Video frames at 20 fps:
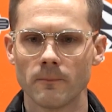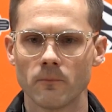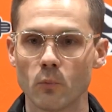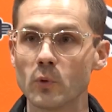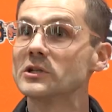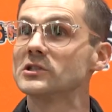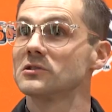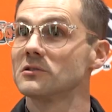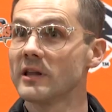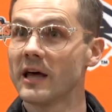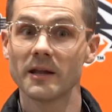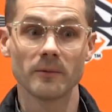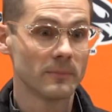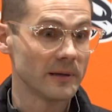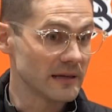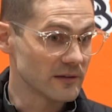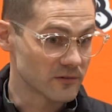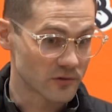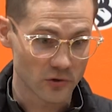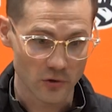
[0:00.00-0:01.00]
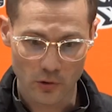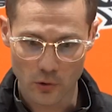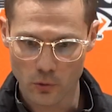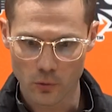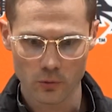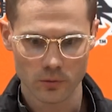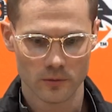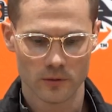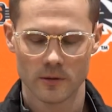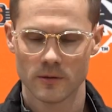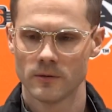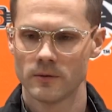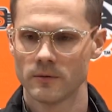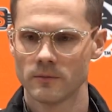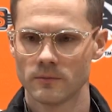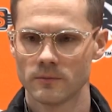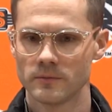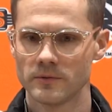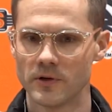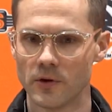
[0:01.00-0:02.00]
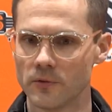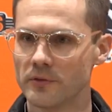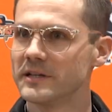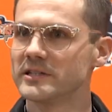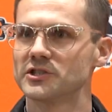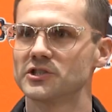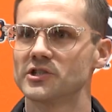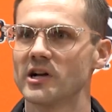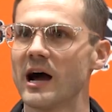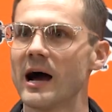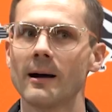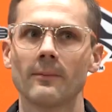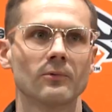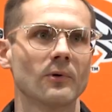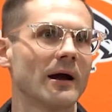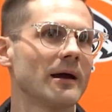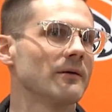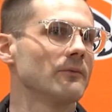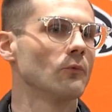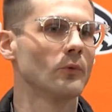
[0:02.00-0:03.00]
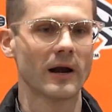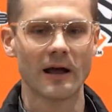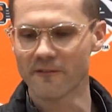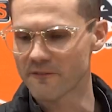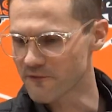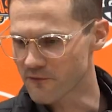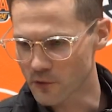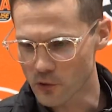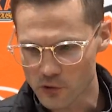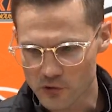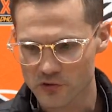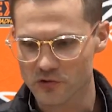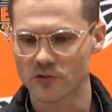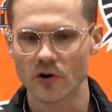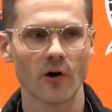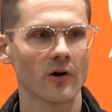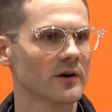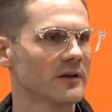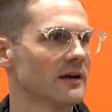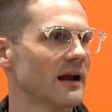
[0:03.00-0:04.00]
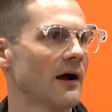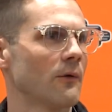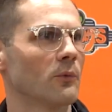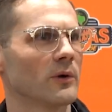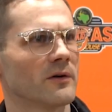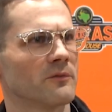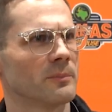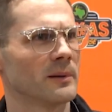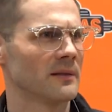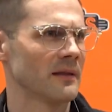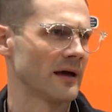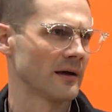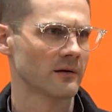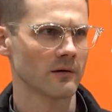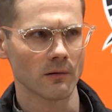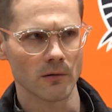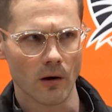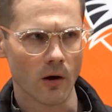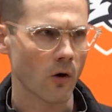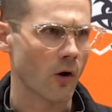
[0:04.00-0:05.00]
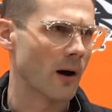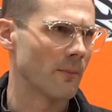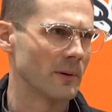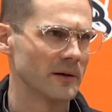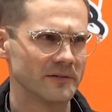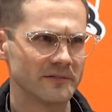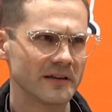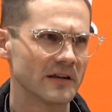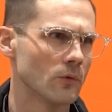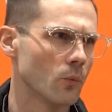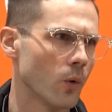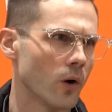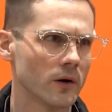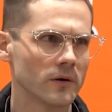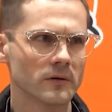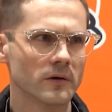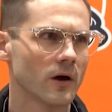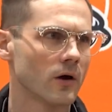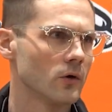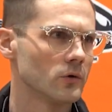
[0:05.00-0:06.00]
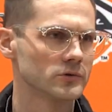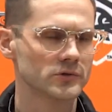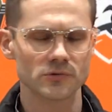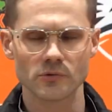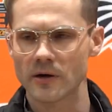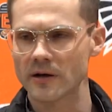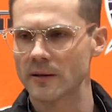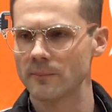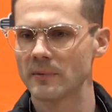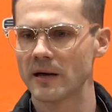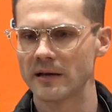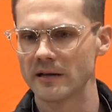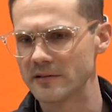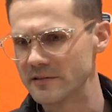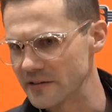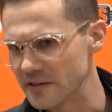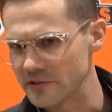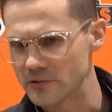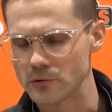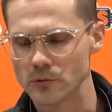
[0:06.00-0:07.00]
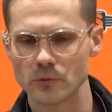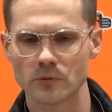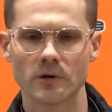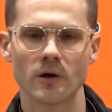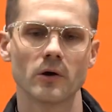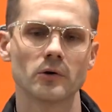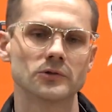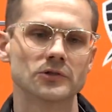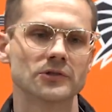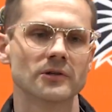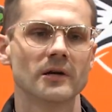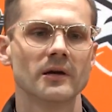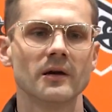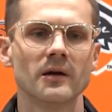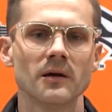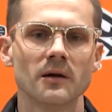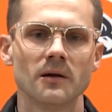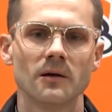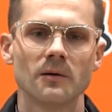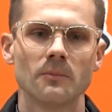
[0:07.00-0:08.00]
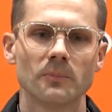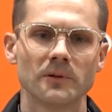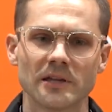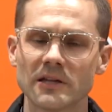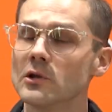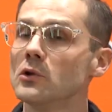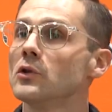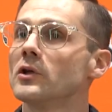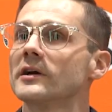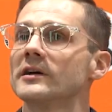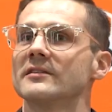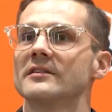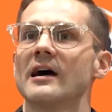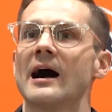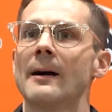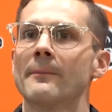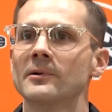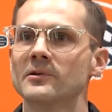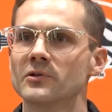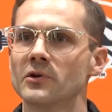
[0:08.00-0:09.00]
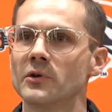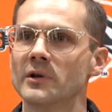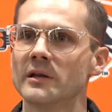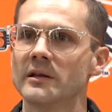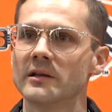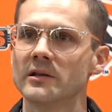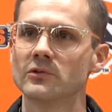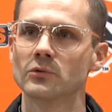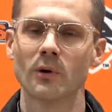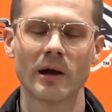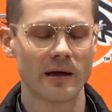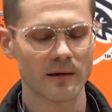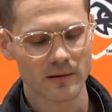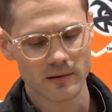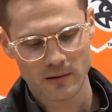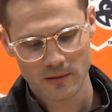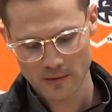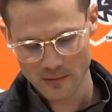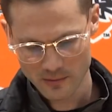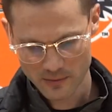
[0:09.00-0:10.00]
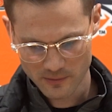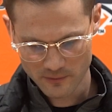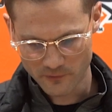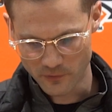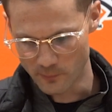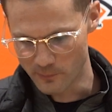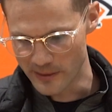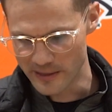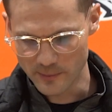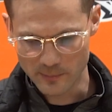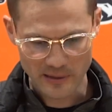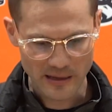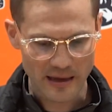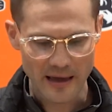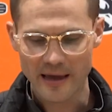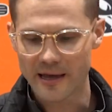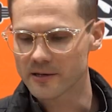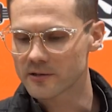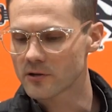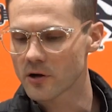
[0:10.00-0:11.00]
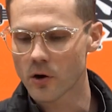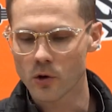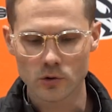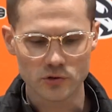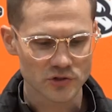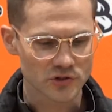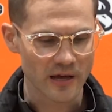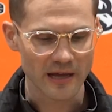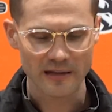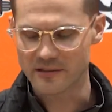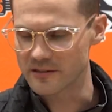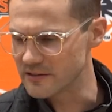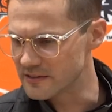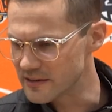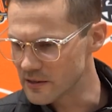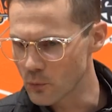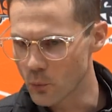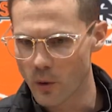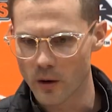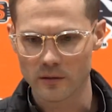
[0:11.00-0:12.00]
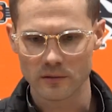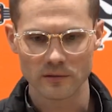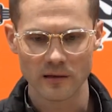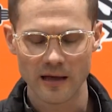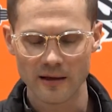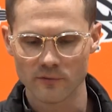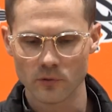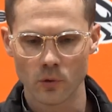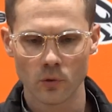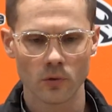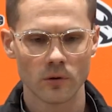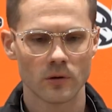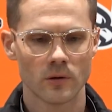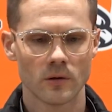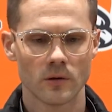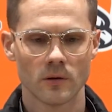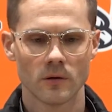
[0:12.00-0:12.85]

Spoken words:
which led me to, you know, this job, right? When I first started, I would have been like, oh, I'm a D1 coach, right? I'm not a D2 coach. But then you look at the opportunities, right? For me to be a head coach at the D1 level